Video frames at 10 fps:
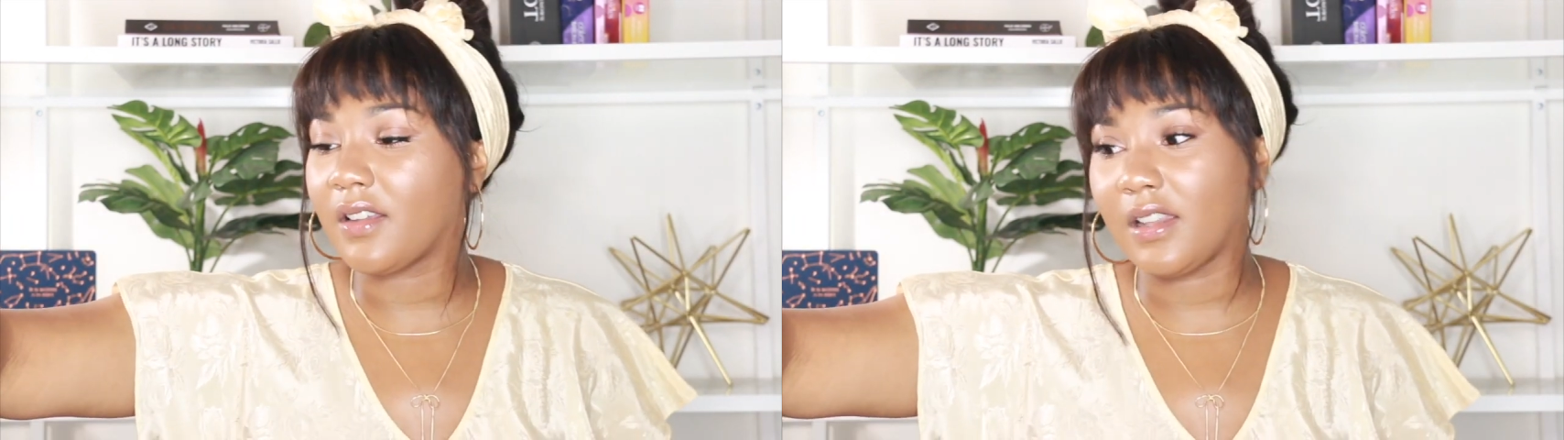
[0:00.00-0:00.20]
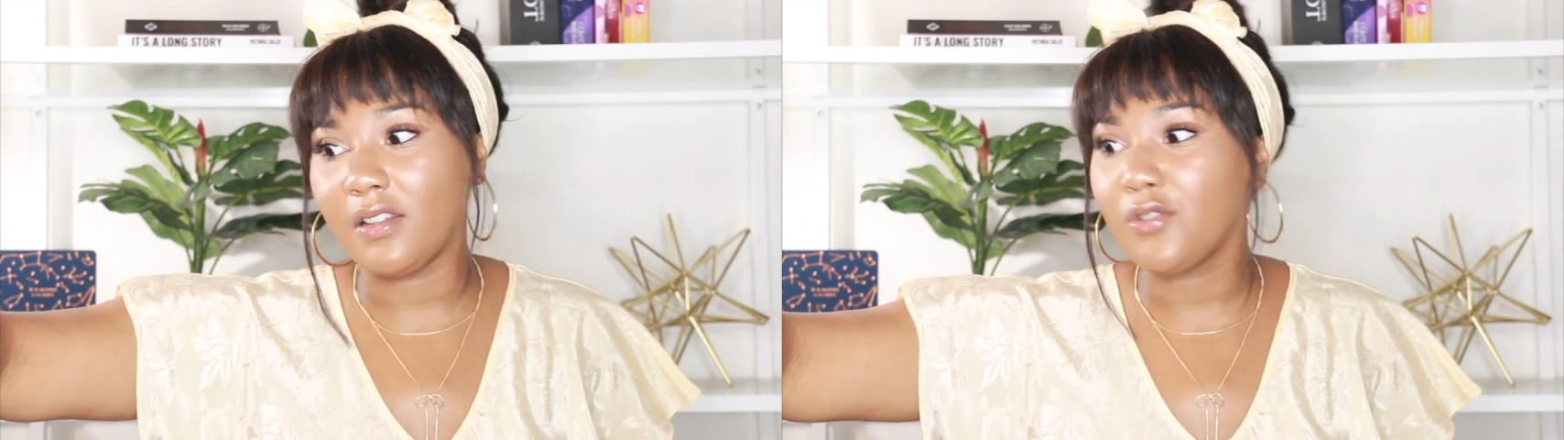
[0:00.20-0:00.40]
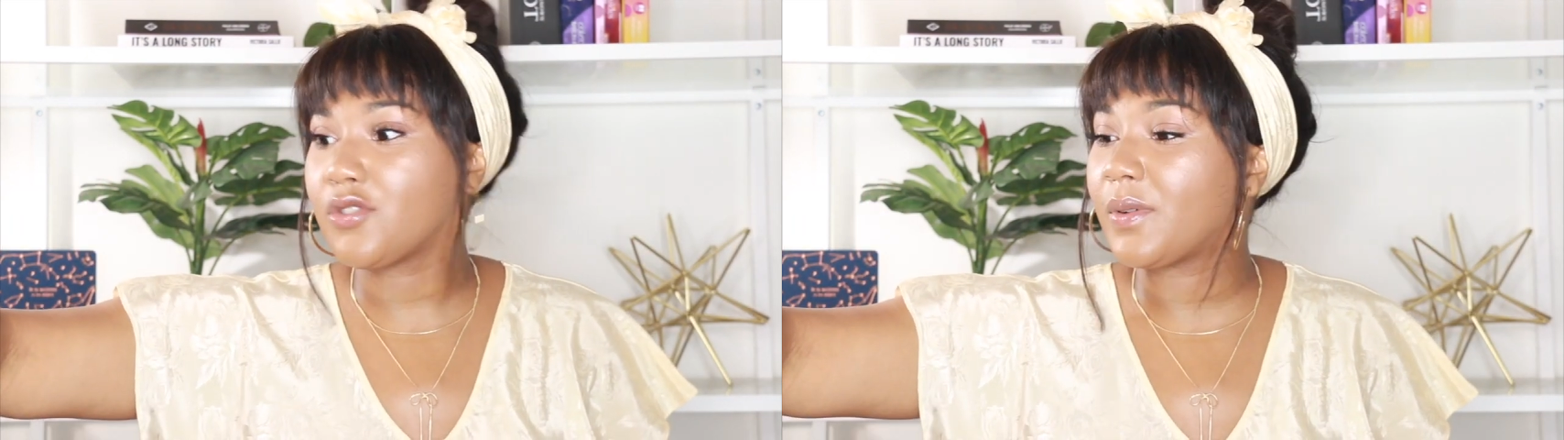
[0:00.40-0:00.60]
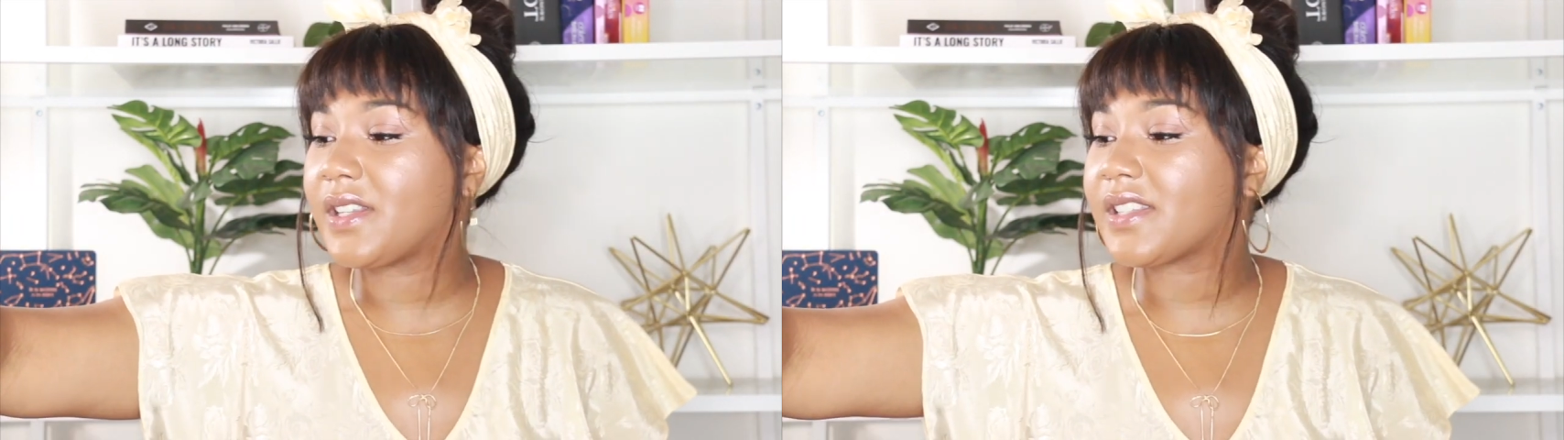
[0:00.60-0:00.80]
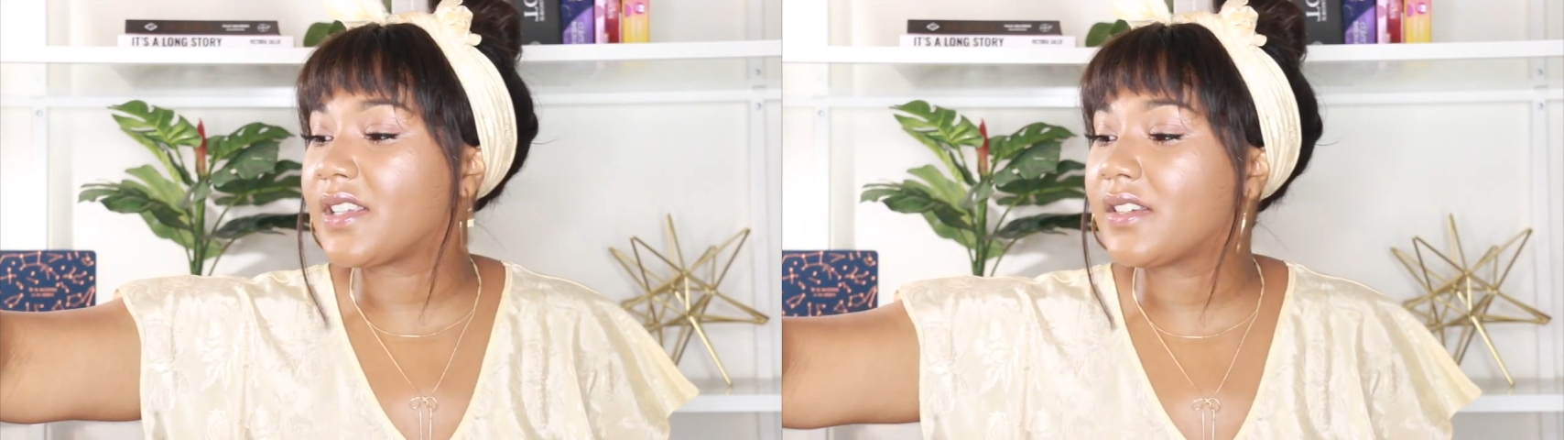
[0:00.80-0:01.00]
hello
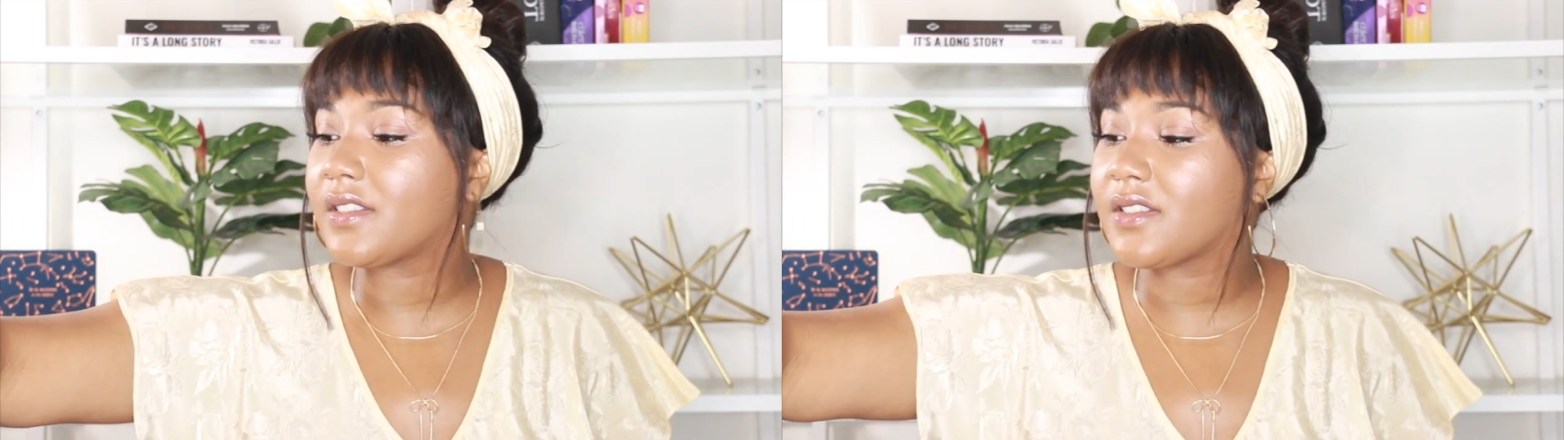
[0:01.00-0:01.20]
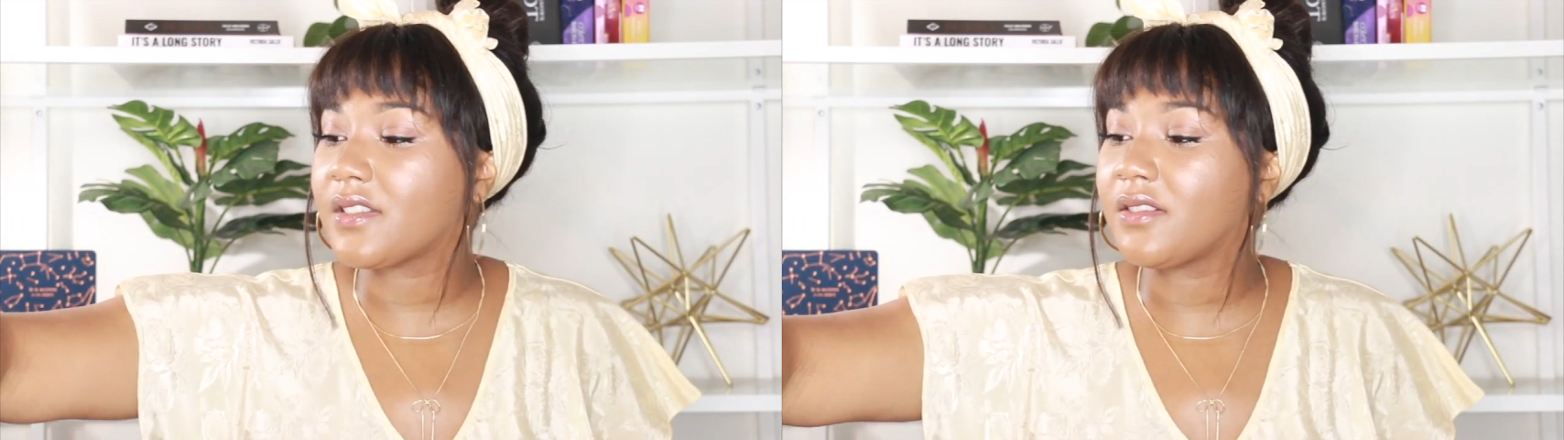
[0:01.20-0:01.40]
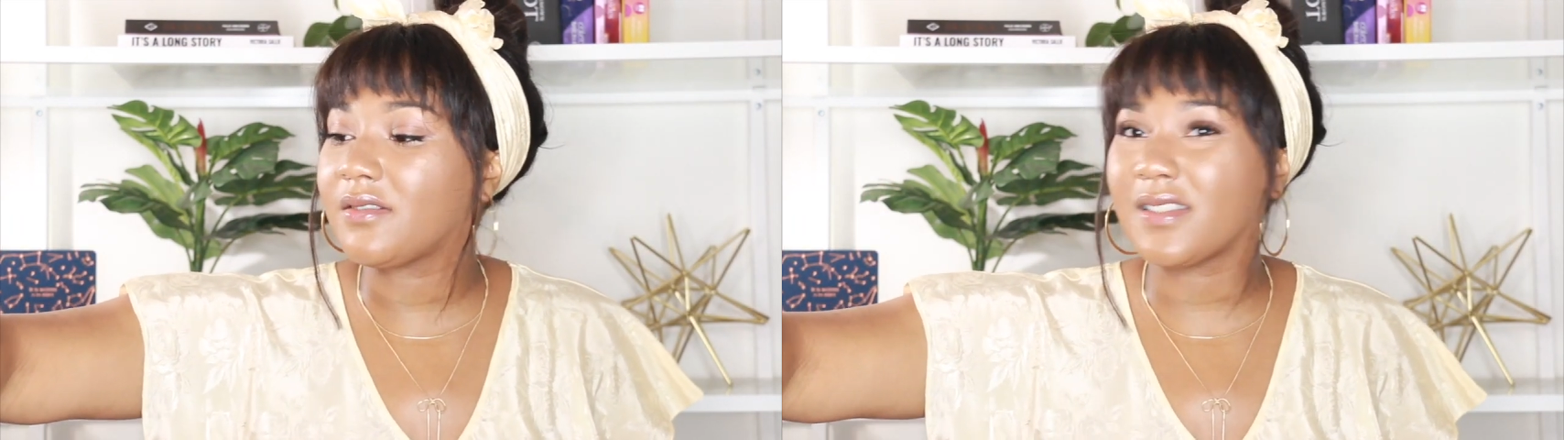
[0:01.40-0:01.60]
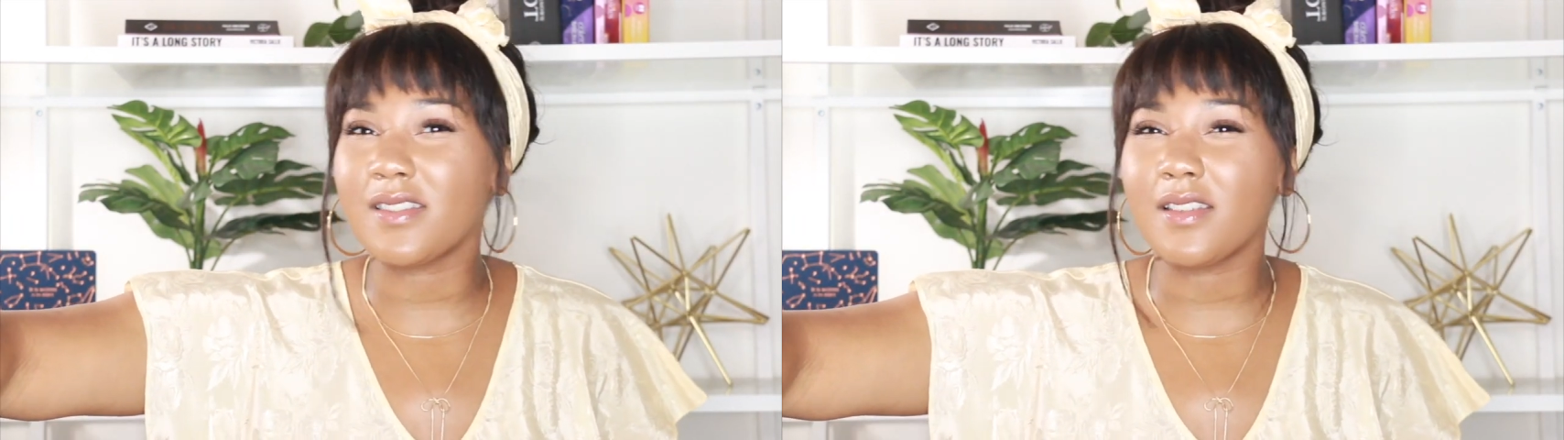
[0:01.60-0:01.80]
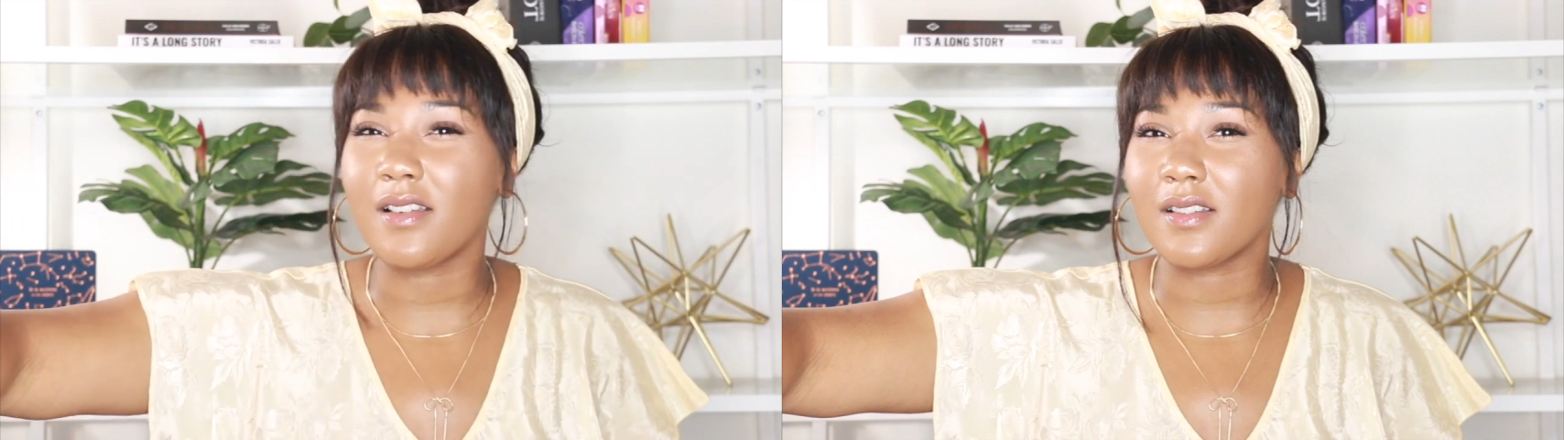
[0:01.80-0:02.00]
26, you know, it
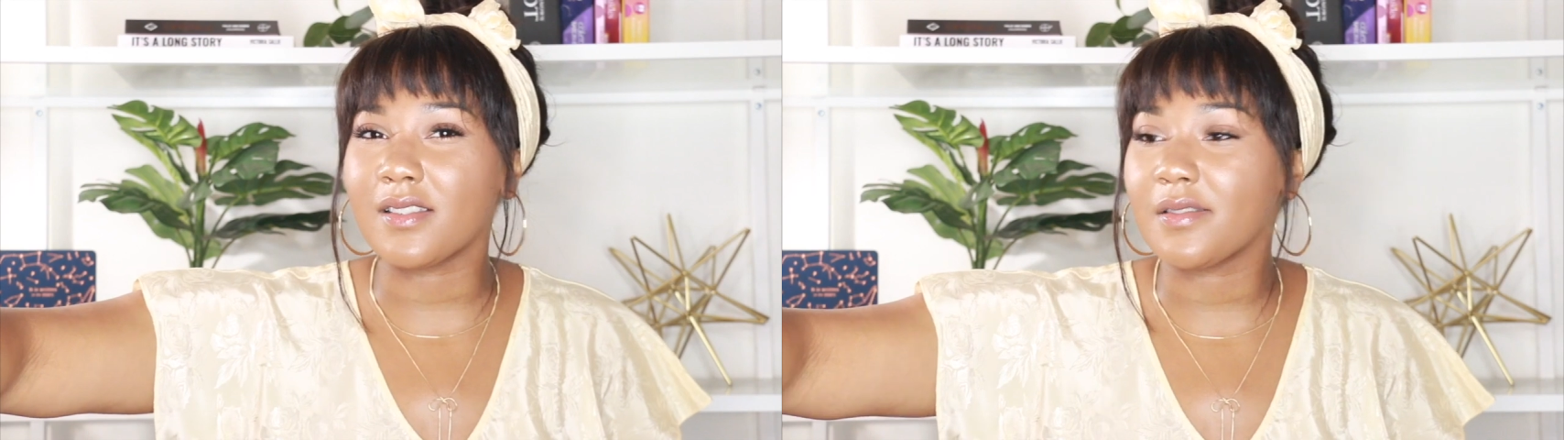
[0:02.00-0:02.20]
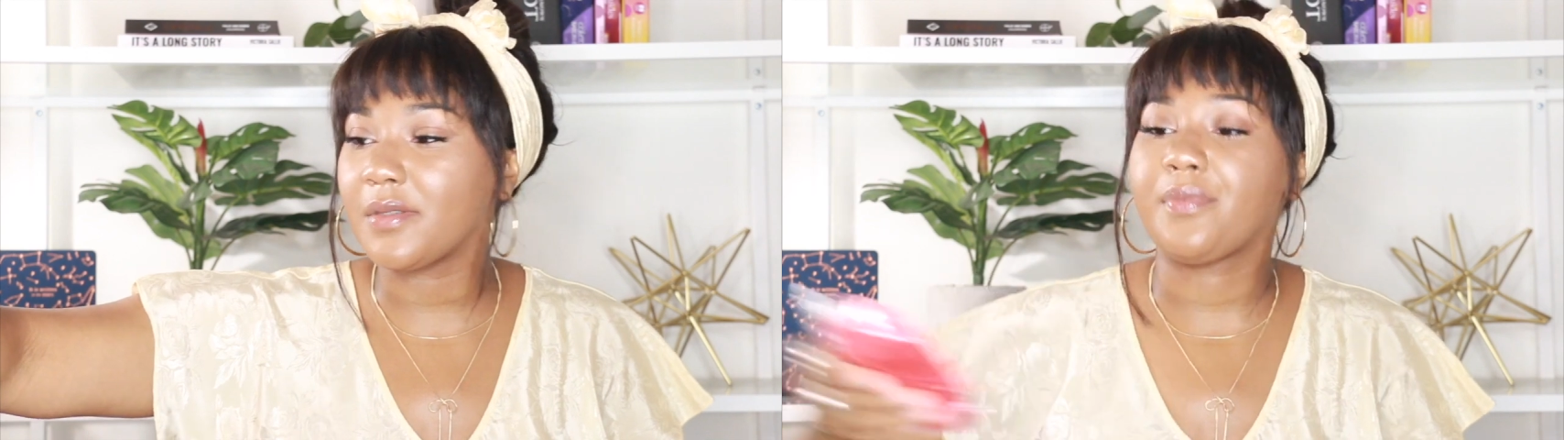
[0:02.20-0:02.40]
sucks.